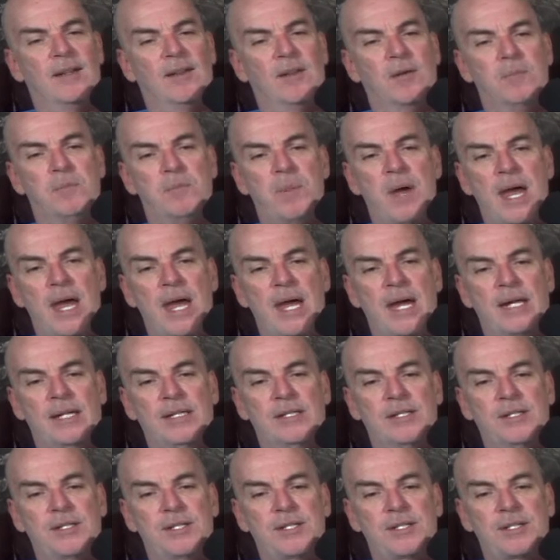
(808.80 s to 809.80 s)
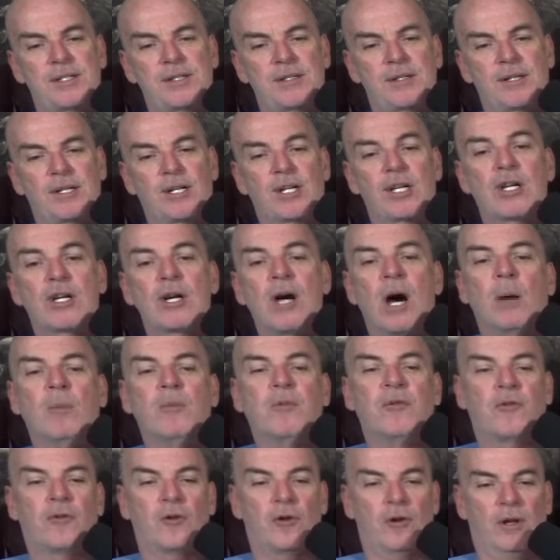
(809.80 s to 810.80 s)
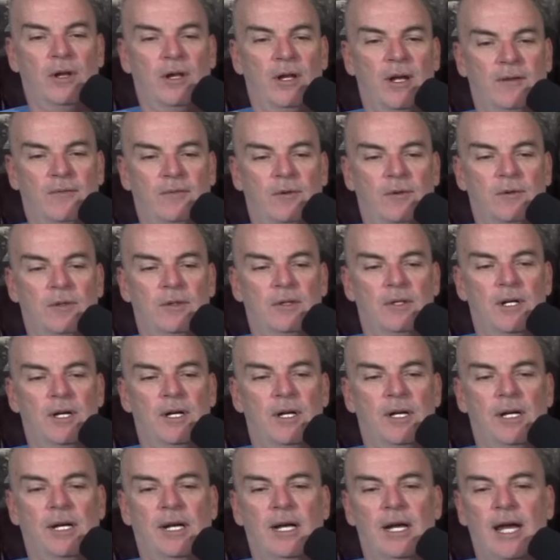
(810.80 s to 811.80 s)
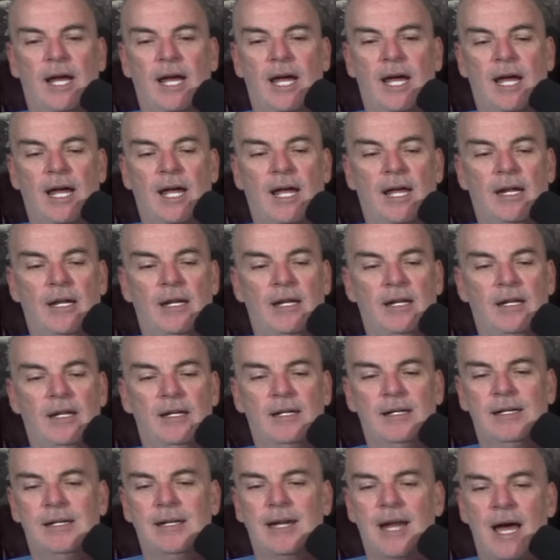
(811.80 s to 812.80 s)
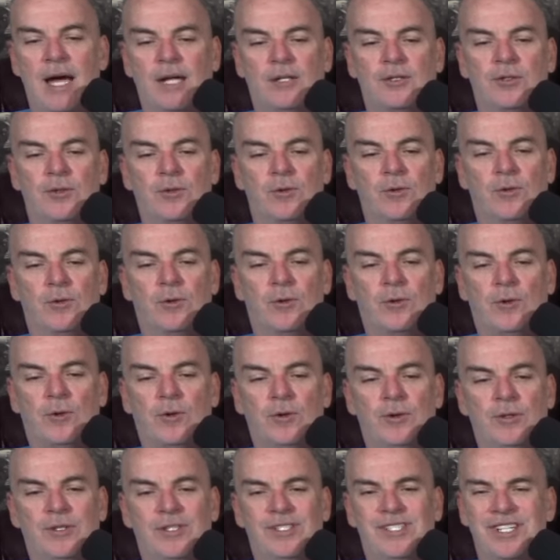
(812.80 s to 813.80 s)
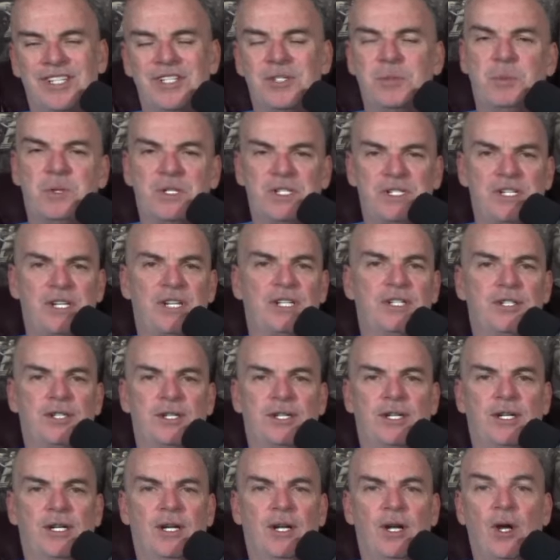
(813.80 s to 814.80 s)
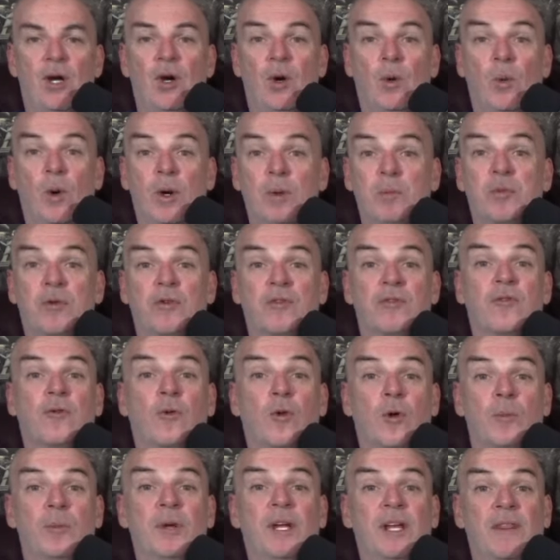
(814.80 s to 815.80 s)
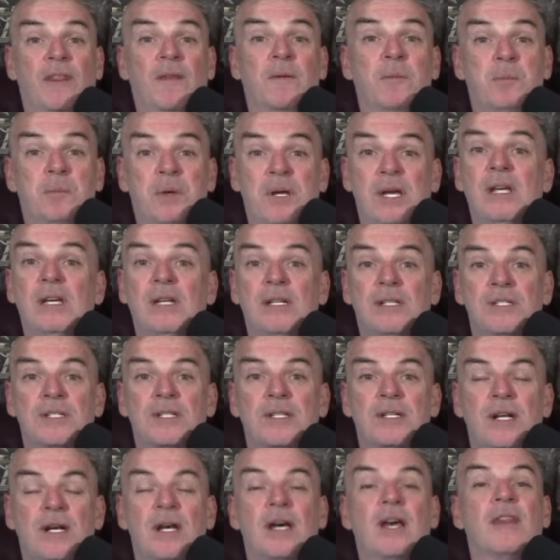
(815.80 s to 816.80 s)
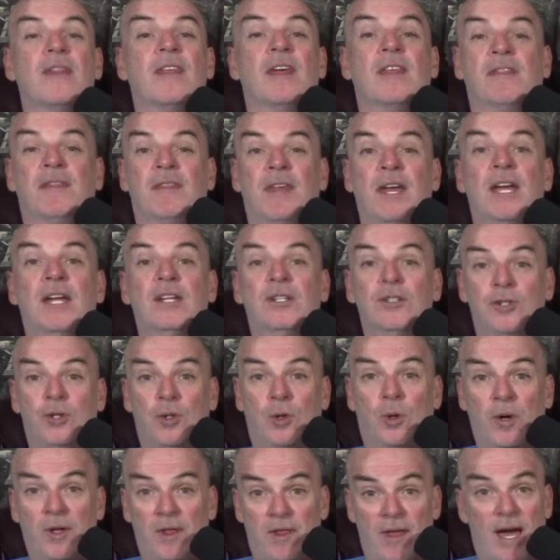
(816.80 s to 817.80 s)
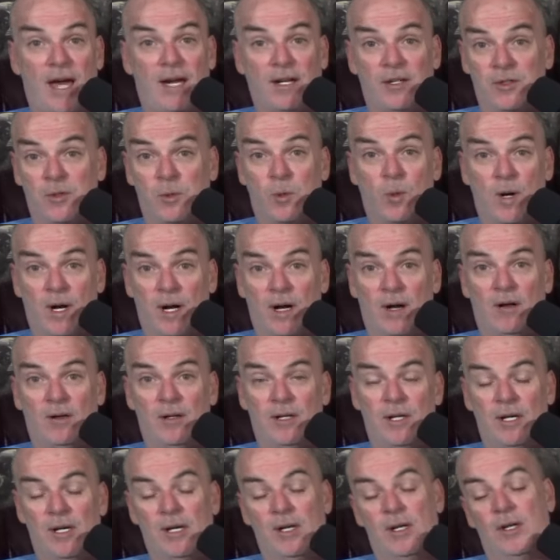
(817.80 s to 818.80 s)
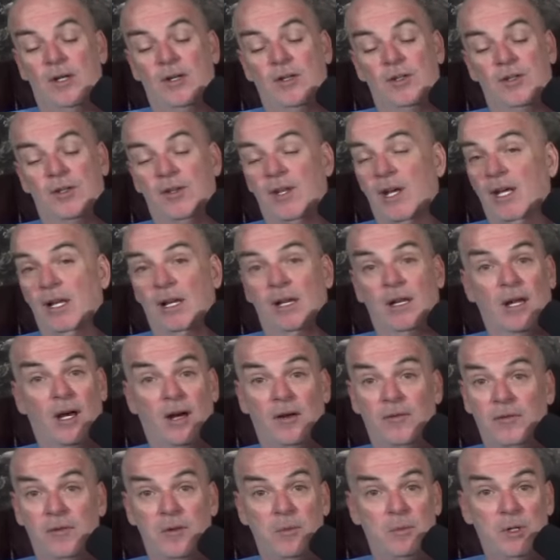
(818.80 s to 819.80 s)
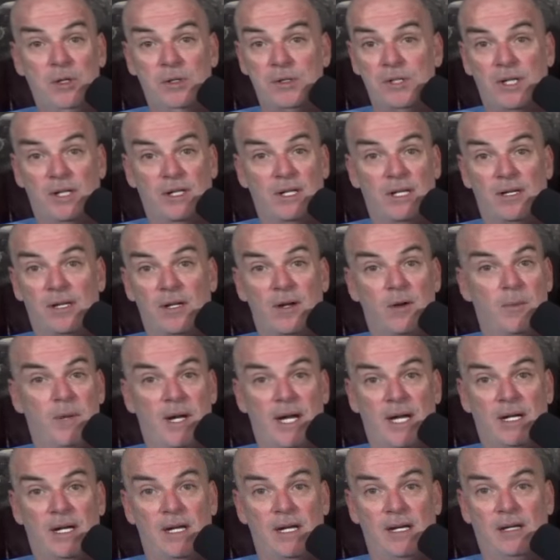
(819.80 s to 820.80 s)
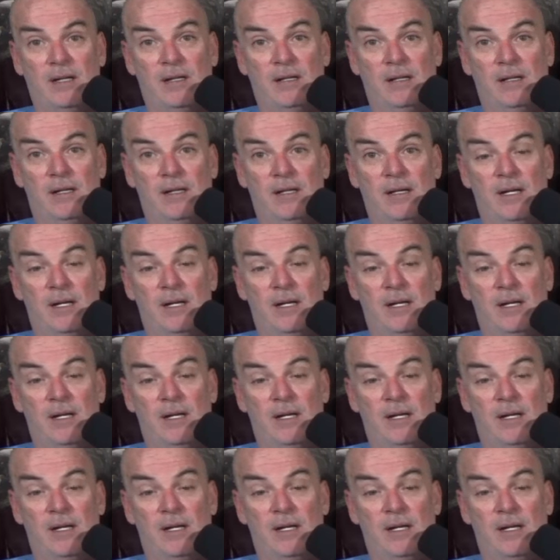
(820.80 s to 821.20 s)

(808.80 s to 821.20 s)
the band's comfort level and natural disposition when performing the piece, that they enjoy that as well. So they love the music that they're making,